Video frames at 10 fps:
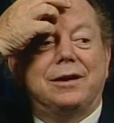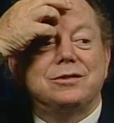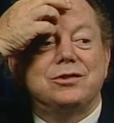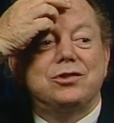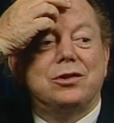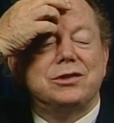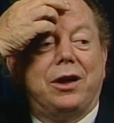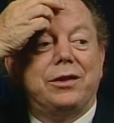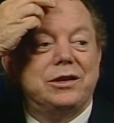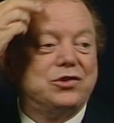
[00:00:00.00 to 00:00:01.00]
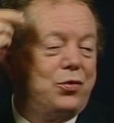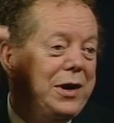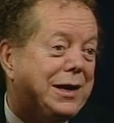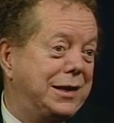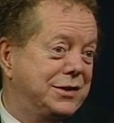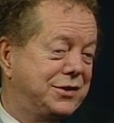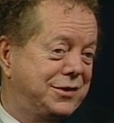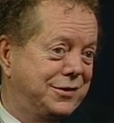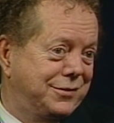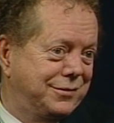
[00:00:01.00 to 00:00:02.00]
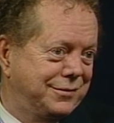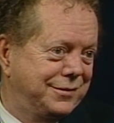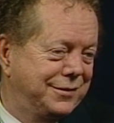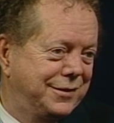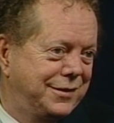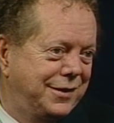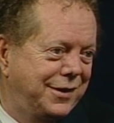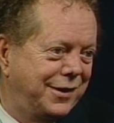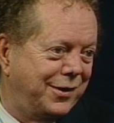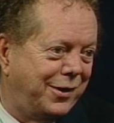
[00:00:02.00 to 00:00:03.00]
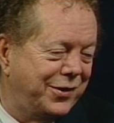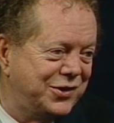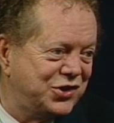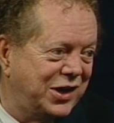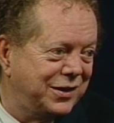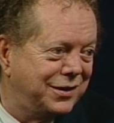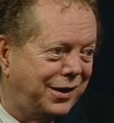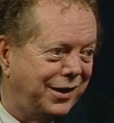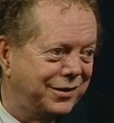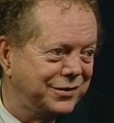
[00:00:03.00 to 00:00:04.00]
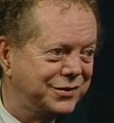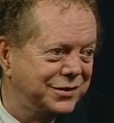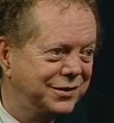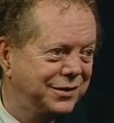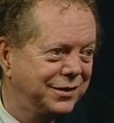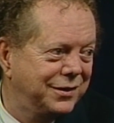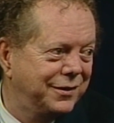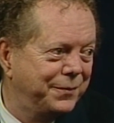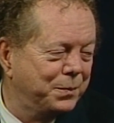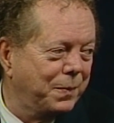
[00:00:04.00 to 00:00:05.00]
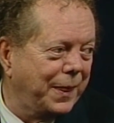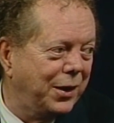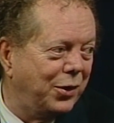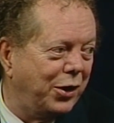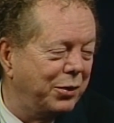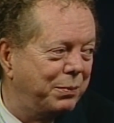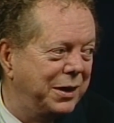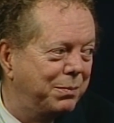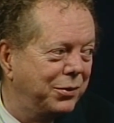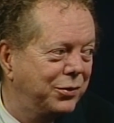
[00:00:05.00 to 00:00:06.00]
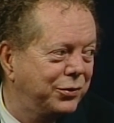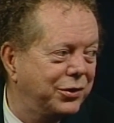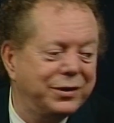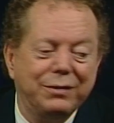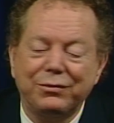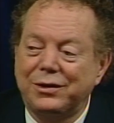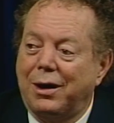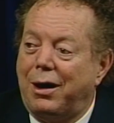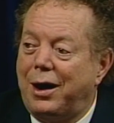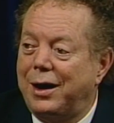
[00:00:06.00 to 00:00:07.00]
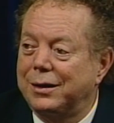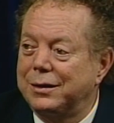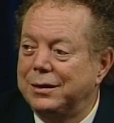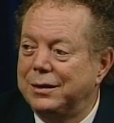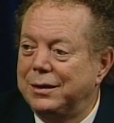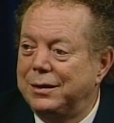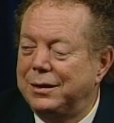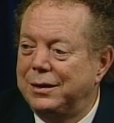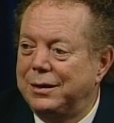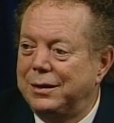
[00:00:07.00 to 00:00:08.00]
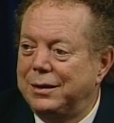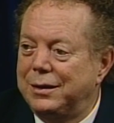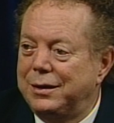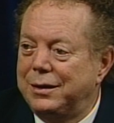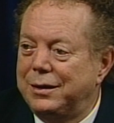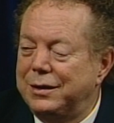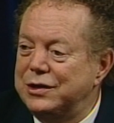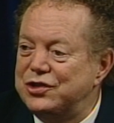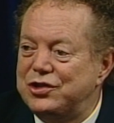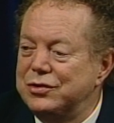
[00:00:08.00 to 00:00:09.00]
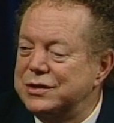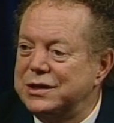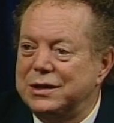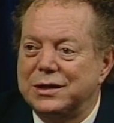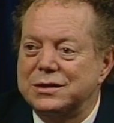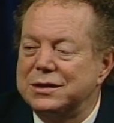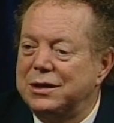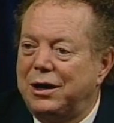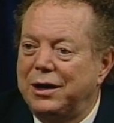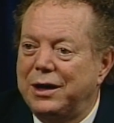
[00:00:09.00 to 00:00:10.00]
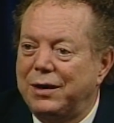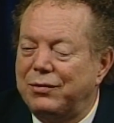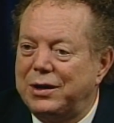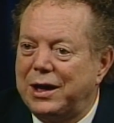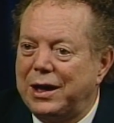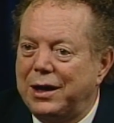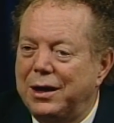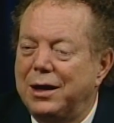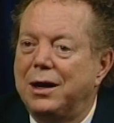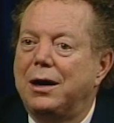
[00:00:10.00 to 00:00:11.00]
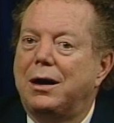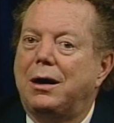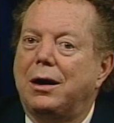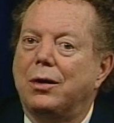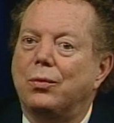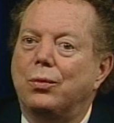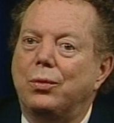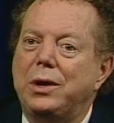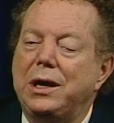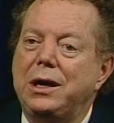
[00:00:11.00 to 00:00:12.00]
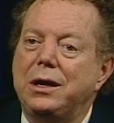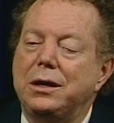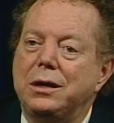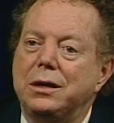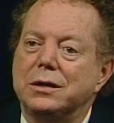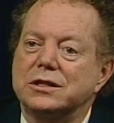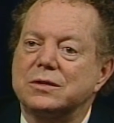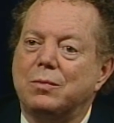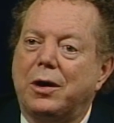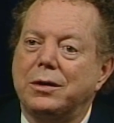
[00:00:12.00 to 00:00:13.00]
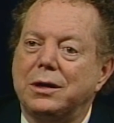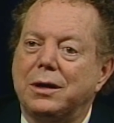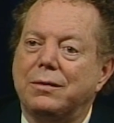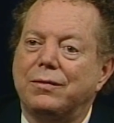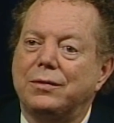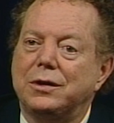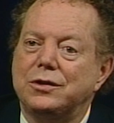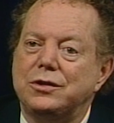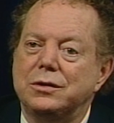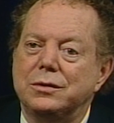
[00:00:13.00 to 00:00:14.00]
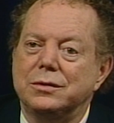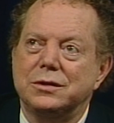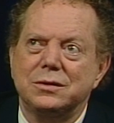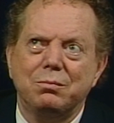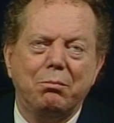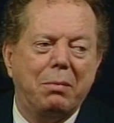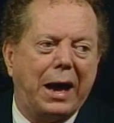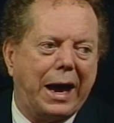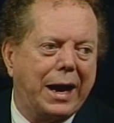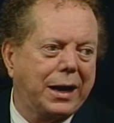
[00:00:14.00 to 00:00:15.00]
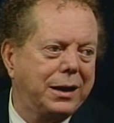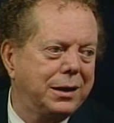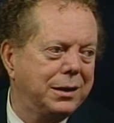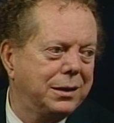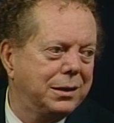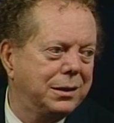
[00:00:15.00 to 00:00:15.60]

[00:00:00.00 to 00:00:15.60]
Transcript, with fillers: He also chose all the Israelis, too, and all the Gentiles, and all the people who couldn't even talk. And He's choosing us every day. Are we smart enough to choose back?